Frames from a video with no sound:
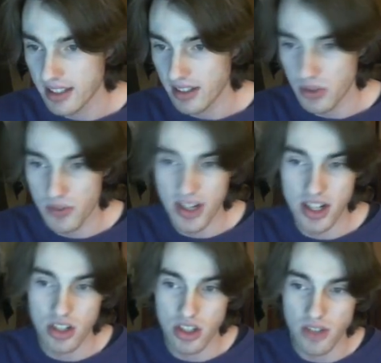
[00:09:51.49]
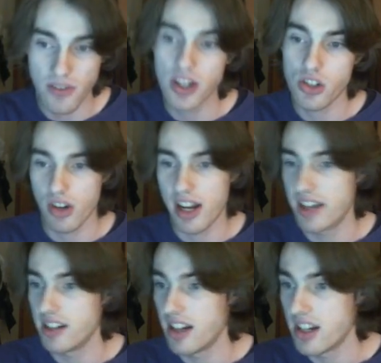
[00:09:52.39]
it was just a very dry
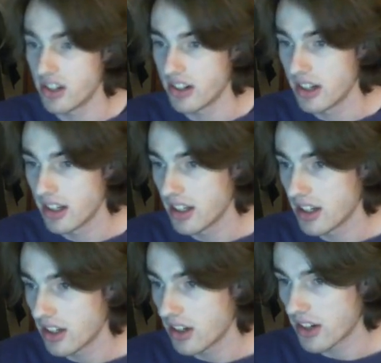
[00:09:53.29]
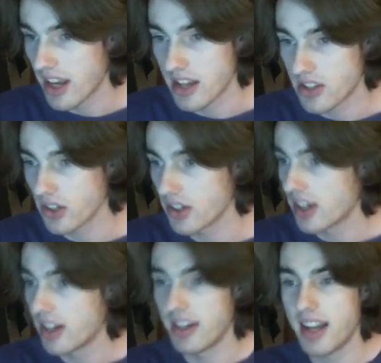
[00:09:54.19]
Indonesia. Okay, so
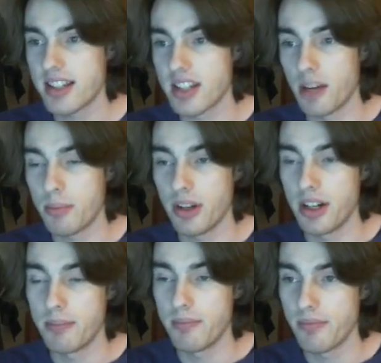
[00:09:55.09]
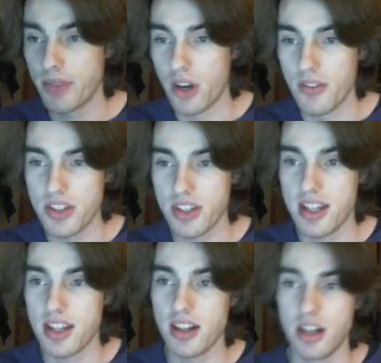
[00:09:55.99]
next up,
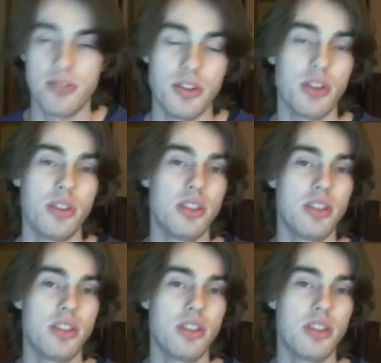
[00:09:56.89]
obviously for